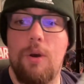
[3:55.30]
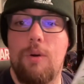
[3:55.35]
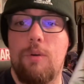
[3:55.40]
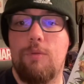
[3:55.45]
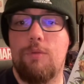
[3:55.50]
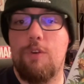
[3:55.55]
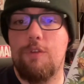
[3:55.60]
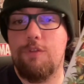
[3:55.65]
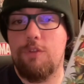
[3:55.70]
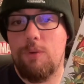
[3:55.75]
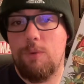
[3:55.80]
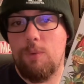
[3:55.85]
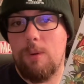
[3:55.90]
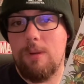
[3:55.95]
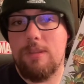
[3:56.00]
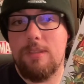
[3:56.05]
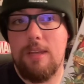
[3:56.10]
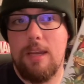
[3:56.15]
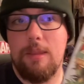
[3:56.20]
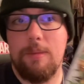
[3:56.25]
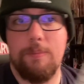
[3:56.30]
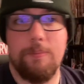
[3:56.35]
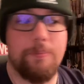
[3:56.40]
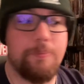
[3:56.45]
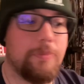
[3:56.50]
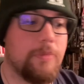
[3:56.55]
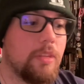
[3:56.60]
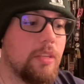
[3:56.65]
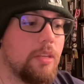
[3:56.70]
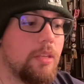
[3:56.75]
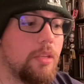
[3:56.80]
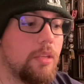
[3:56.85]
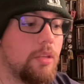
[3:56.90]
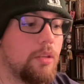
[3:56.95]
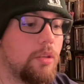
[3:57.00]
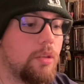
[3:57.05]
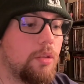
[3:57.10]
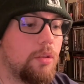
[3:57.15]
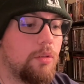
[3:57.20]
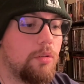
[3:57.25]
Wolverine 110.
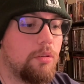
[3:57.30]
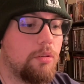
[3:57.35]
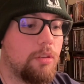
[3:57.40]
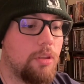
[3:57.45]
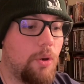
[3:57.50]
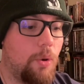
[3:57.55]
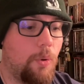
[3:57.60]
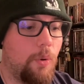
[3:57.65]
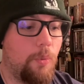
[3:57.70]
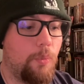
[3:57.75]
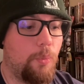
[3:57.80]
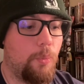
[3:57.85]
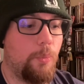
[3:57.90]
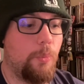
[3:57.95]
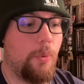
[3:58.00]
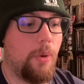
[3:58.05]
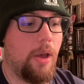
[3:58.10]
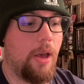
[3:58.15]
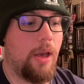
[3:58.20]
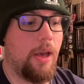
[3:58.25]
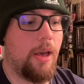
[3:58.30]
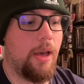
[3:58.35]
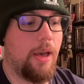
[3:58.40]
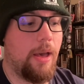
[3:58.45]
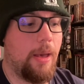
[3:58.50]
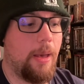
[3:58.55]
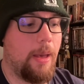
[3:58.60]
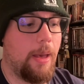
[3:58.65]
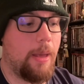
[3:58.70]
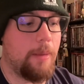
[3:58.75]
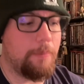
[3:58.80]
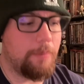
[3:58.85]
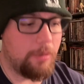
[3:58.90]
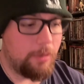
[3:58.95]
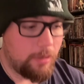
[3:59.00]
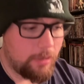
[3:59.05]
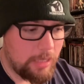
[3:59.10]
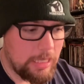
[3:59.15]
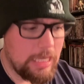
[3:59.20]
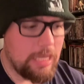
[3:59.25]
So I
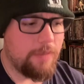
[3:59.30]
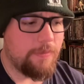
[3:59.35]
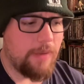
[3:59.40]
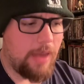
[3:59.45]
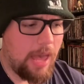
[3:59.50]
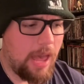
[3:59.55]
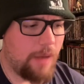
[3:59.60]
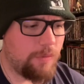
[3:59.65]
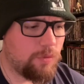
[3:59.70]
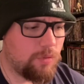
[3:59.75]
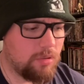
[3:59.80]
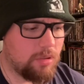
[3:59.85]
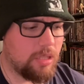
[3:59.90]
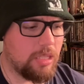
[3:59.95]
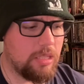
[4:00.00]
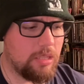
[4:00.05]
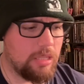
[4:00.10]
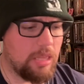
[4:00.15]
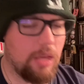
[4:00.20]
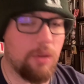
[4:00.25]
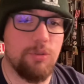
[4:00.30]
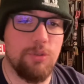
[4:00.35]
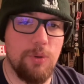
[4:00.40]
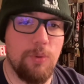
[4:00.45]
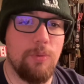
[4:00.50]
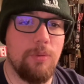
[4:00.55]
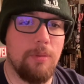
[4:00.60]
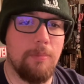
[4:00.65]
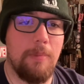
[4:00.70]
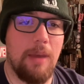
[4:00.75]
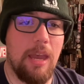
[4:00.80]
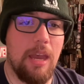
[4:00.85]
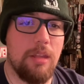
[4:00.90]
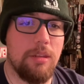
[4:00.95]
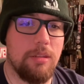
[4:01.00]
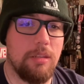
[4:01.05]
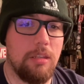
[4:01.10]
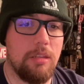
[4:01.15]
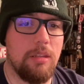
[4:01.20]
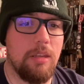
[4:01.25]
believe after sitting doing the math,
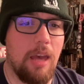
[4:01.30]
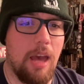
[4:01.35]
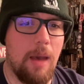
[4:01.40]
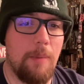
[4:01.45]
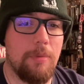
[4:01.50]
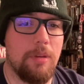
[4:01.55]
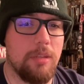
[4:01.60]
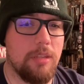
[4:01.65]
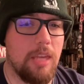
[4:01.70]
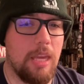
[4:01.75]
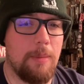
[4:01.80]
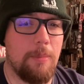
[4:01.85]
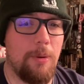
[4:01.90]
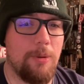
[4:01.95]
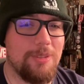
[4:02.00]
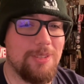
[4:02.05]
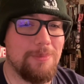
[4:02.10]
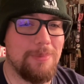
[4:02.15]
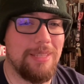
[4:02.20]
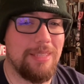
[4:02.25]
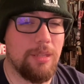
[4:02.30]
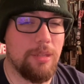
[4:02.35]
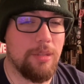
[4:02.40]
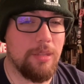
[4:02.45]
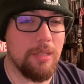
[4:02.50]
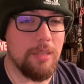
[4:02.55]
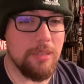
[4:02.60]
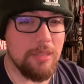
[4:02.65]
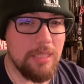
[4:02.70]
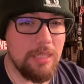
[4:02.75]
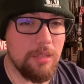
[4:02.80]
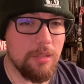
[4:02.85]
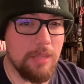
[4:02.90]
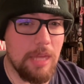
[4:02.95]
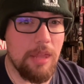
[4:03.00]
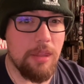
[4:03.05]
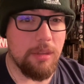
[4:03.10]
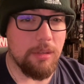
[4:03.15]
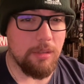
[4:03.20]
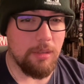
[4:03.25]
these comics came out to be 60
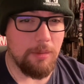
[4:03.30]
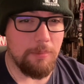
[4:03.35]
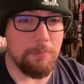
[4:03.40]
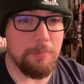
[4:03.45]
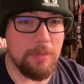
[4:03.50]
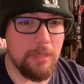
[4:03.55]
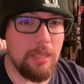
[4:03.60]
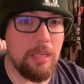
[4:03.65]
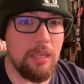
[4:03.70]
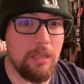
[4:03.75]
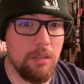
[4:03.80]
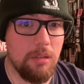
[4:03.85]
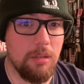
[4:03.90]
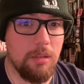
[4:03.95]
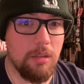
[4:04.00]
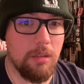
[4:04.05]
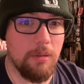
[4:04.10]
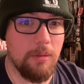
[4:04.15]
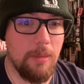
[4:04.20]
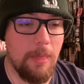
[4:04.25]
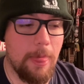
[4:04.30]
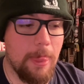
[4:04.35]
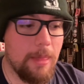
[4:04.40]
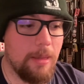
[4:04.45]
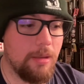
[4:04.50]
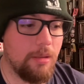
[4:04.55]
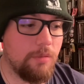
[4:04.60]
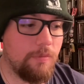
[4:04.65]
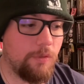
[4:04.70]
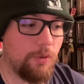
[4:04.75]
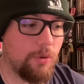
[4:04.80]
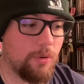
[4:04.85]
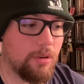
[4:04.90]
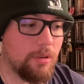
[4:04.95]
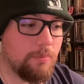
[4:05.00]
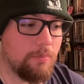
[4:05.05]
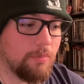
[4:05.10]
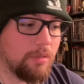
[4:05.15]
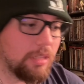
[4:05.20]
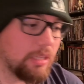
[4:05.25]
cents a piece
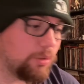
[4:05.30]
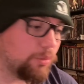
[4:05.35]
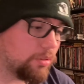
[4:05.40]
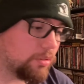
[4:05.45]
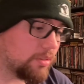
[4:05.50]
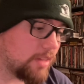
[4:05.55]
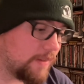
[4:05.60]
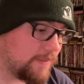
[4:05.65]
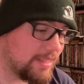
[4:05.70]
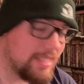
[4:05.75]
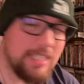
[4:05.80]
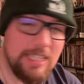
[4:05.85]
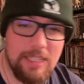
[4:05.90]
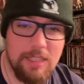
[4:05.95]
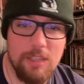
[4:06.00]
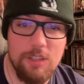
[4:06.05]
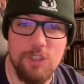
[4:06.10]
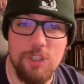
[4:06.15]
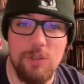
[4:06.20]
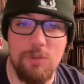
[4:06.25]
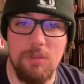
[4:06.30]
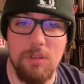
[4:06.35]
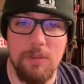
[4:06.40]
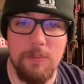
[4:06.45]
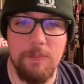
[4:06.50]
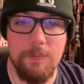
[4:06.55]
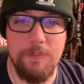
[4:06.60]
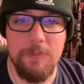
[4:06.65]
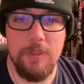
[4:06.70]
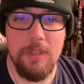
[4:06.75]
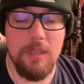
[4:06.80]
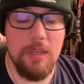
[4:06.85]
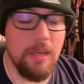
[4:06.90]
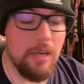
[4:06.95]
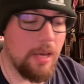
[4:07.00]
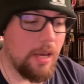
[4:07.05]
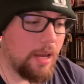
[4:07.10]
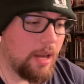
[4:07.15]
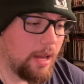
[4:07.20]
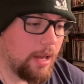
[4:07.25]
for, I think it was 17 issues.
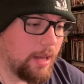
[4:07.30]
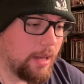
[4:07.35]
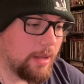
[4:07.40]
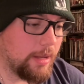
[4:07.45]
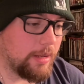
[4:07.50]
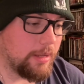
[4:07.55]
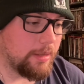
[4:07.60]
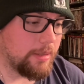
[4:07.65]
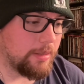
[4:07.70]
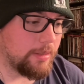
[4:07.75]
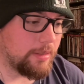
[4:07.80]
I